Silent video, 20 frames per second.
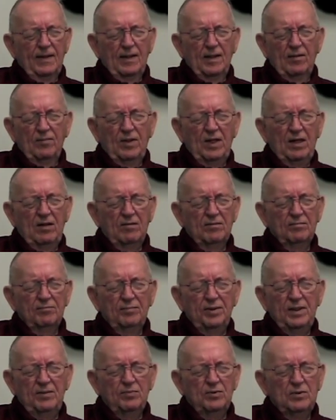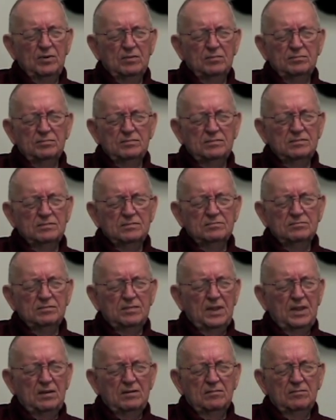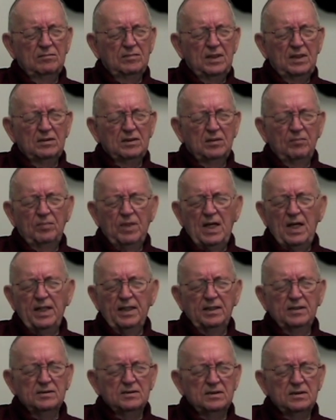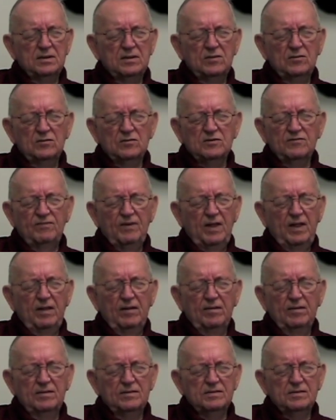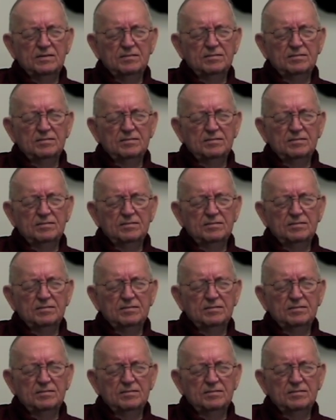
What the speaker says: about people, about the bodies in those fires.